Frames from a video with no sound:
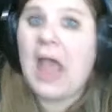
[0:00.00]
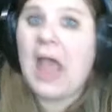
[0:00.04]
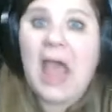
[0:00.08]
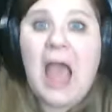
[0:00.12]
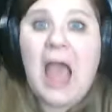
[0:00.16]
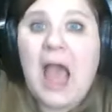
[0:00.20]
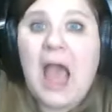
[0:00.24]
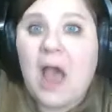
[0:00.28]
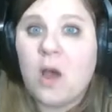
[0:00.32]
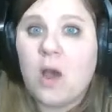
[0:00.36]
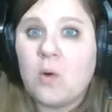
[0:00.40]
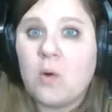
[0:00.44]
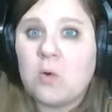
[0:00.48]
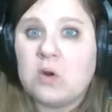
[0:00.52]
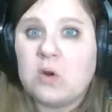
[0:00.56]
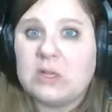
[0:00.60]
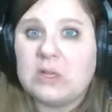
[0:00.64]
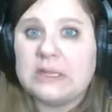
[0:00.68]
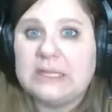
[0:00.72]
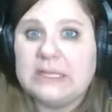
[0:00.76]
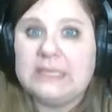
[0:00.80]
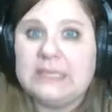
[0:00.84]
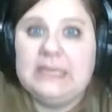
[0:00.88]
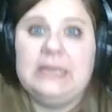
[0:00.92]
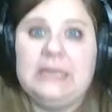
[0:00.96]

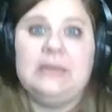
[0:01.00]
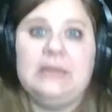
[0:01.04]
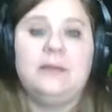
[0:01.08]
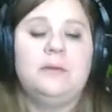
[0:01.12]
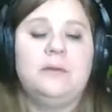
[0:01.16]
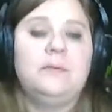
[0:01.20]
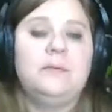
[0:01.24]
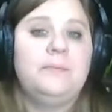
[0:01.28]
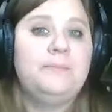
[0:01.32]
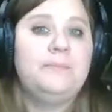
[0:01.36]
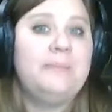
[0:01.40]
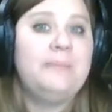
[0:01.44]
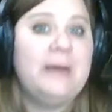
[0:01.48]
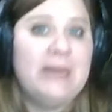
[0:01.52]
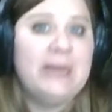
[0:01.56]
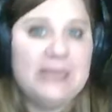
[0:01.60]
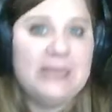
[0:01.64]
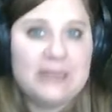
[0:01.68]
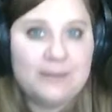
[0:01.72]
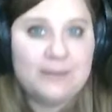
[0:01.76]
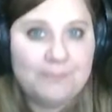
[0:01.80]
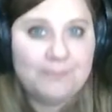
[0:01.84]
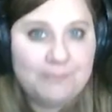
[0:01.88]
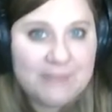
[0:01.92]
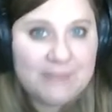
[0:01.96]
hourly, by
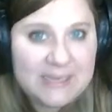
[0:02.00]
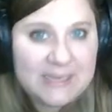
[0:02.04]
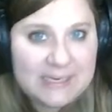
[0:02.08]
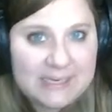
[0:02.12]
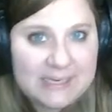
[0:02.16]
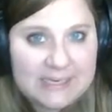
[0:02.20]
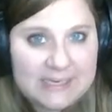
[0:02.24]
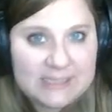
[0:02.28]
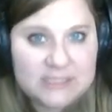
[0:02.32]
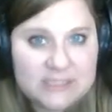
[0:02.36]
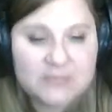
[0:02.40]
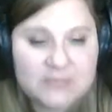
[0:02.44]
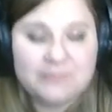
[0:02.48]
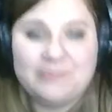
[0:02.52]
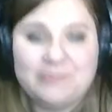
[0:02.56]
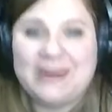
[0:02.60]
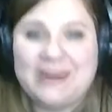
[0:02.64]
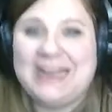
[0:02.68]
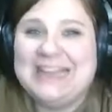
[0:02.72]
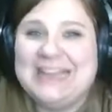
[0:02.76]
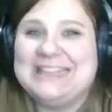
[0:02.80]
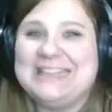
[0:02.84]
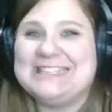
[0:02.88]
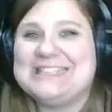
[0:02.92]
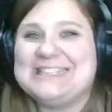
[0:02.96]
the minute,
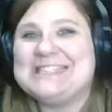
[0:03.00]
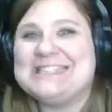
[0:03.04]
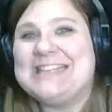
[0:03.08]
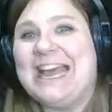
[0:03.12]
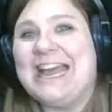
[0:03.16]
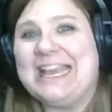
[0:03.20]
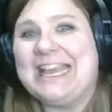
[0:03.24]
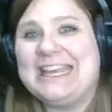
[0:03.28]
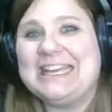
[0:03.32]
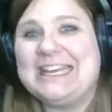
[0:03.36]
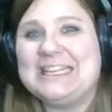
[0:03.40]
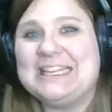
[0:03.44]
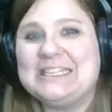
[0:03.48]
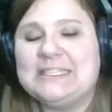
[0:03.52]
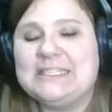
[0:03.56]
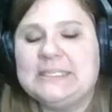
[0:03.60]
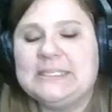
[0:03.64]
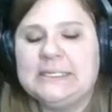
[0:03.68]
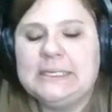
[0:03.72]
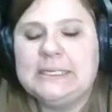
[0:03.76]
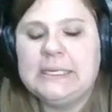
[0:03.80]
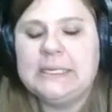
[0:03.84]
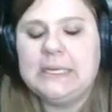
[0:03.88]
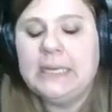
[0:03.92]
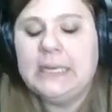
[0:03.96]
by the second.
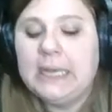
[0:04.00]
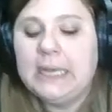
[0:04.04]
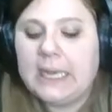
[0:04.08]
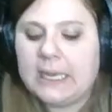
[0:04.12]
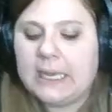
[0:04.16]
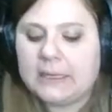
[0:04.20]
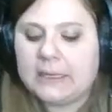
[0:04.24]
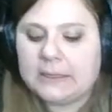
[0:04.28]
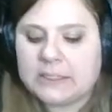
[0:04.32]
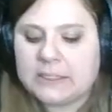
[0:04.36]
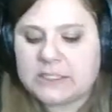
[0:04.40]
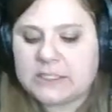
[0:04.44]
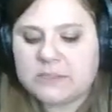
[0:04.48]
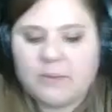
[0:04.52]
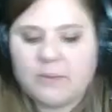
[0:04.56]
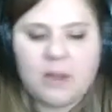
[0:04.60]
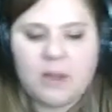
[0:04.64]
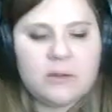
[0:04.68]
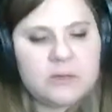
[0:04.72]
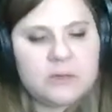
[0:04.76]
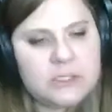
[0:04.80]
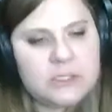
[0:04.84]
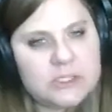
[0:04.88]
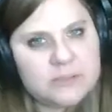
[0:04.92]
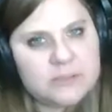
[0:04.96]
And the
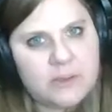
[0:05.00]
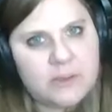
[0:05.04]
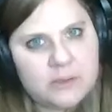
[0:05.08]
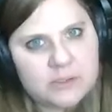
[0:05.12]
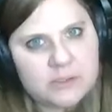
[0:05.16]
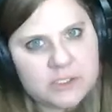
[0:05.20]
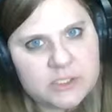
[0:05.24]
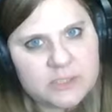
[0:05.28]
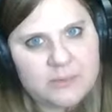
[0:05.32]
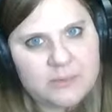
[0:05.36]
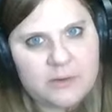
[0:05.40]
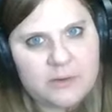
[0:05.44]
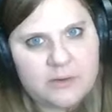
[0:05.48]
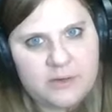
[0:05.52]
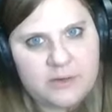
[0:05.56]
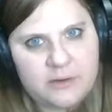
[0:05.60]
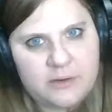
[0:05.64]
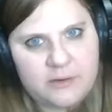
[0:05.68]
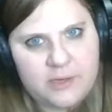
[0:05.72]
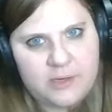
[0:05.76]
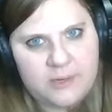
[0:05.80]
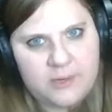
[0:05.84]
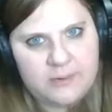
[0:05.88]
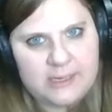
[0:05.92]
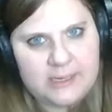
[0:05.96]
smaller and smaller and smaller your
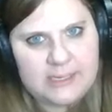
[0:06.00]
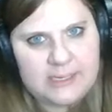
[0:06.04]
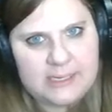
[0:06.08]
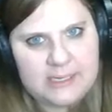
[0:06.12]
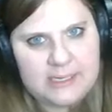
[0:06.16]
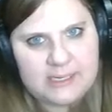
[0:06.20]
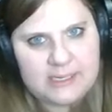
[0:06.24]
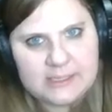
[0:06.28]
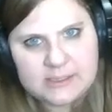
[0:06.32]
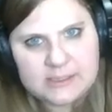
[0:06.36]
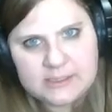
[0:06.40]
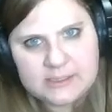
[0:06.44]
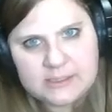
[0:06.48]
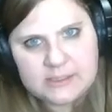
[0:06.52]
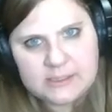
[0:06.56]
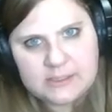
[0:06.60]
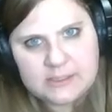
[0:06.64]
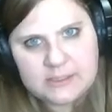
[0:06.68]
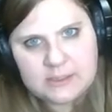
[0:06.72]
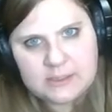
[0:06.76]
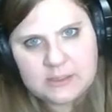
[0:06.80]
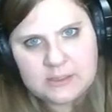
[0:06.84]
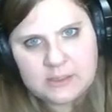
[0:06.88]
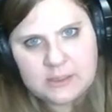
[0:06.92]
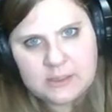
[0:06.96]
unit is,
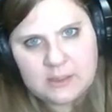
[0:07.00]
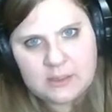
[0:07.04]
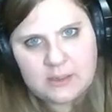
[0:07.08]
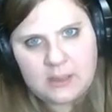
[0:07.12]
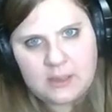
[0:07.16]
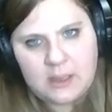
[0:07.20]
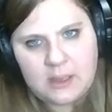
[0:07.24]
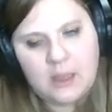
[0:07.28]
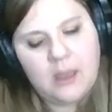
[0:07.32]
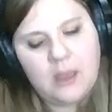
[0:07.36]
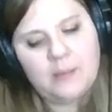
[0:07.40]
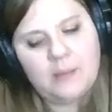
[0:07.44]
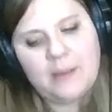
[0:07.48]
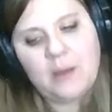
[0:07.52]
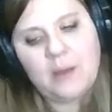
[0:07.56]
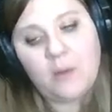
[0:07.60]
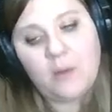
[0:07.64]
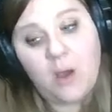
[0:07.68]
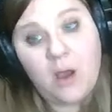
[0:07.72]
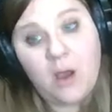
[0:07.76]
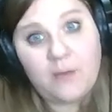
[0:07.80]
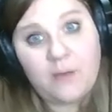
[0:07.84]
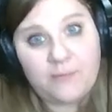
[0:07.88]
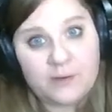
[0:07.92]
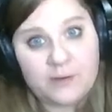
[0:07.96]
how
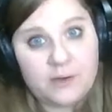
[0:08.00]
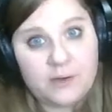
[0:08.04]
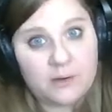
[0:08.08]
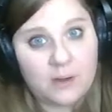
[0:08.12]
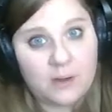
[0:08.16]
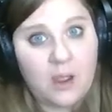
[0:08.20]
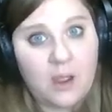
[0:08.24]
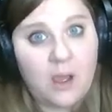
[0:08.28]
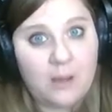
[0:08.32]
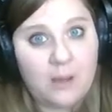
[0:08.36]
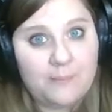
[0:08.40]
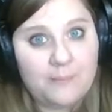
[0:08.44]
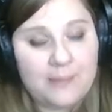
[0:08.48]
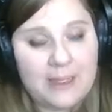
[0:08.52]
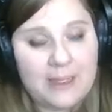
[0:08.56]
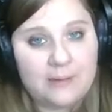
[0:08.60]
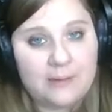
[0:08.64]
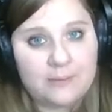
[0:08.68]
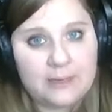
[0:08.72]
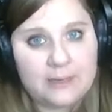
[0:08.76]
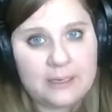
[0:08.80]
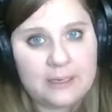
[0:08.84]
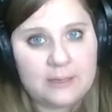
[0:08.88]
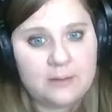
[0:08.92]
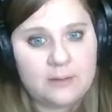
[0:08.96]
often you're
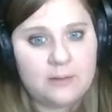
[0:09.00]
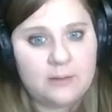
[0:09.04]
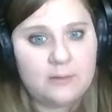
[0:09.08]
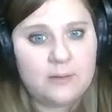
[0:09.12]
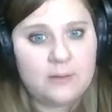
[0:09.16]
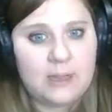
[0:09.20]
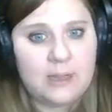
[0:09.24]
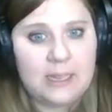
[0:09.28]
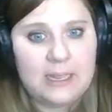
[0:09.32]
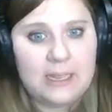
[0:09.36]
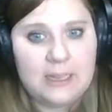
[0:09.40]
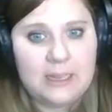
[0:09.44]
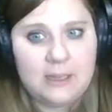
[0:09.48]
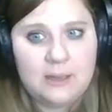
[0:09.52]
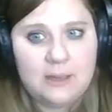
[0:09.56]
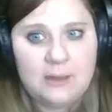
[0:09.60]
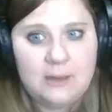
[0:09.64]
compounding, okay,